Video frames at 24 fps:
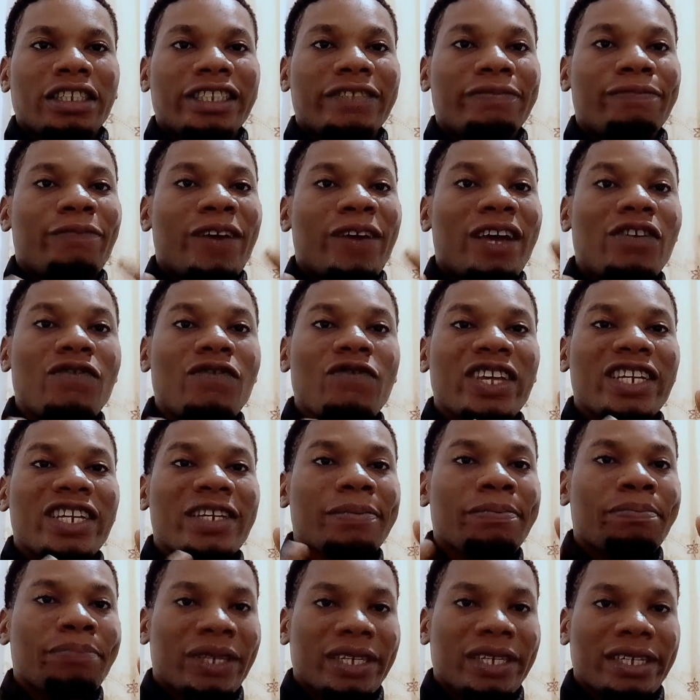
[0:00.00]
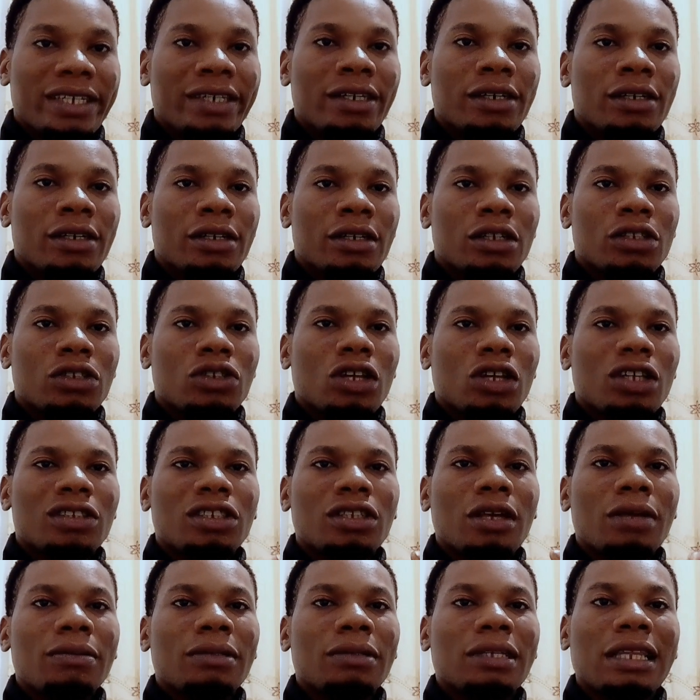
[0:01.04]
very big, not
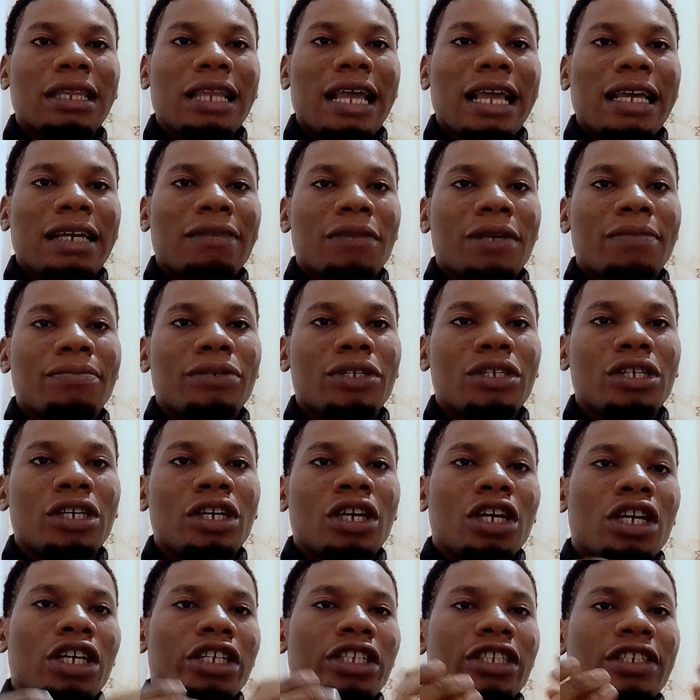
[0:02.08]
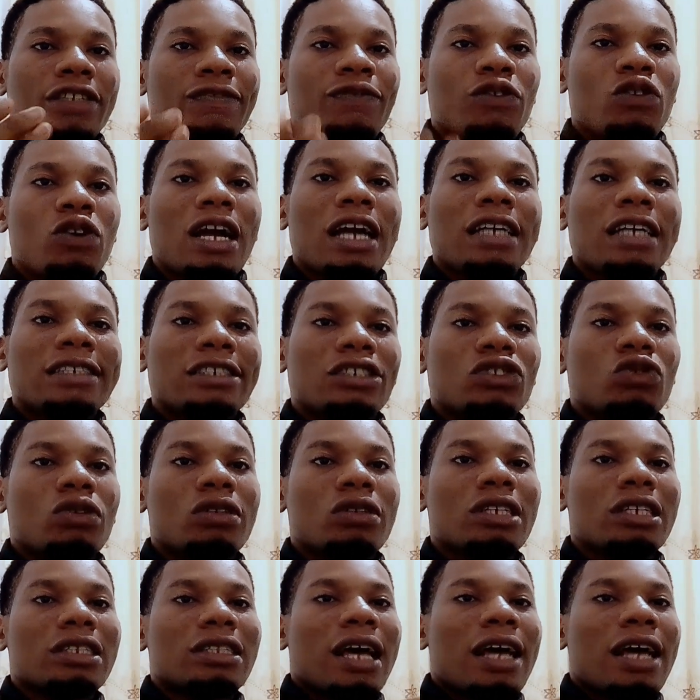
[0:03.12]
something like maybe the forecast is
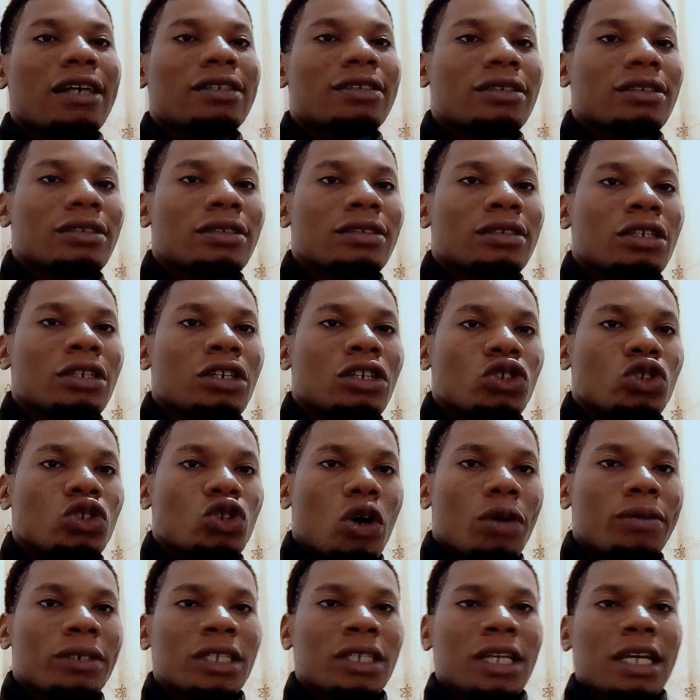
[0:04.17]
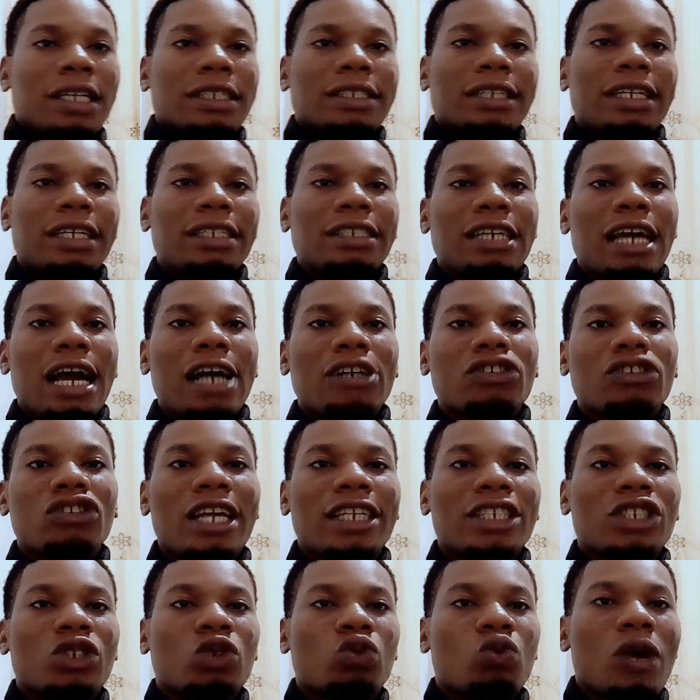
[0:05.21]
200,000 jobs, then the actual
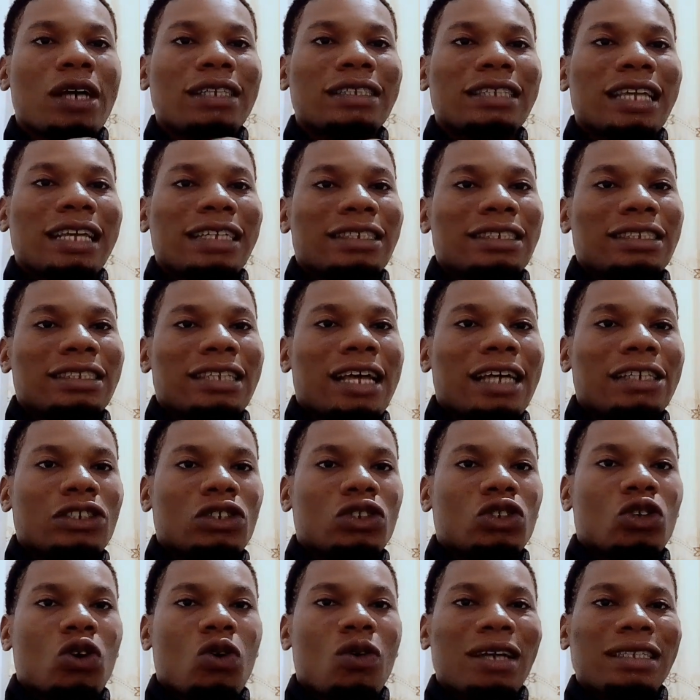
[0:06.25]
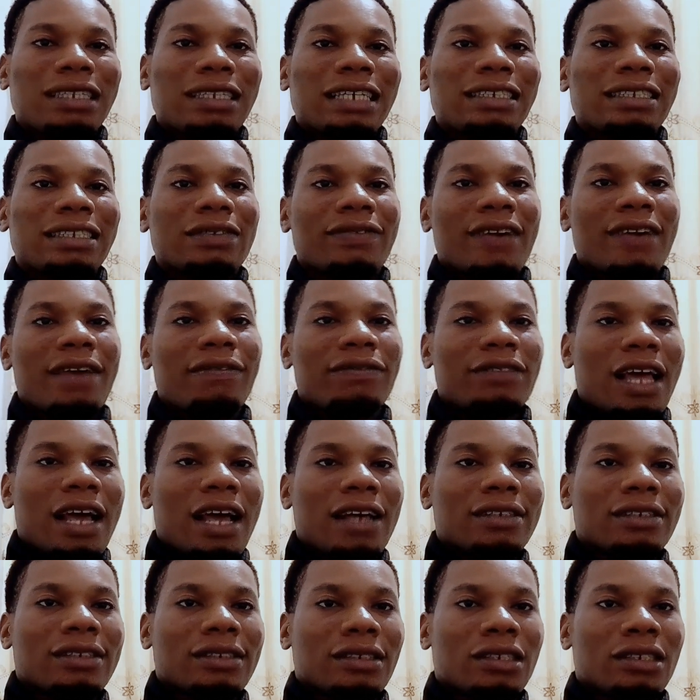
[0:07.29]
is 190,000 or
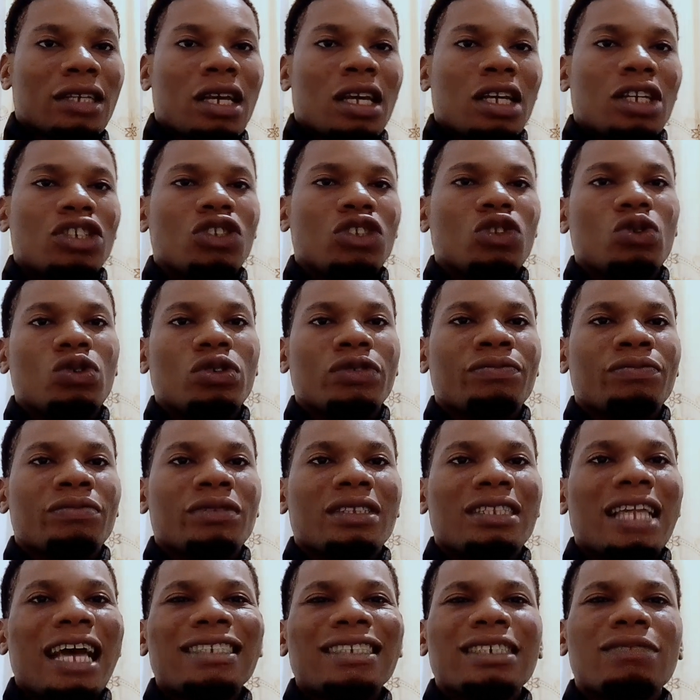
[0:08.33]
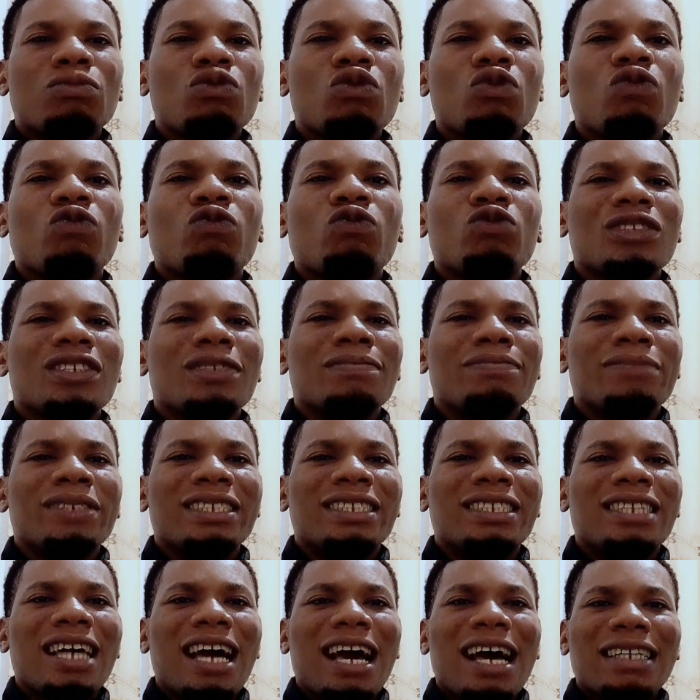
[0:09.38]
195,000, that move won't be
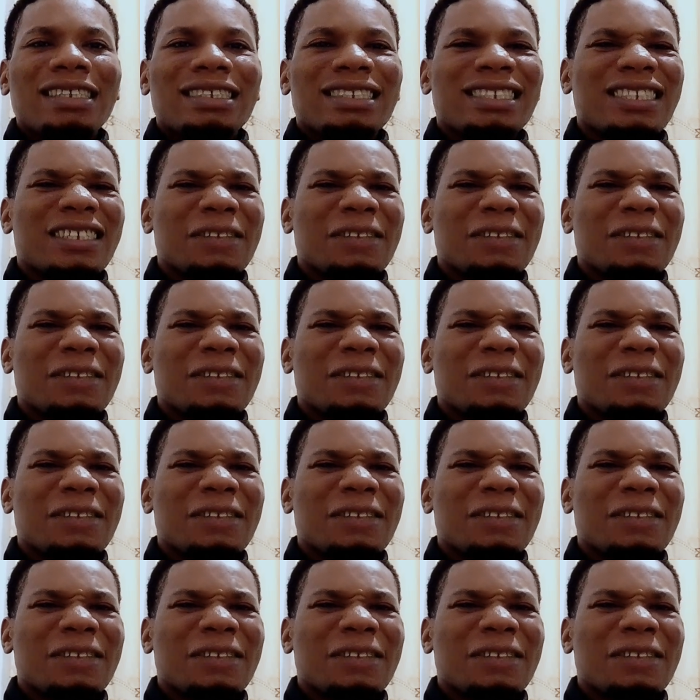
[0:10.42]
that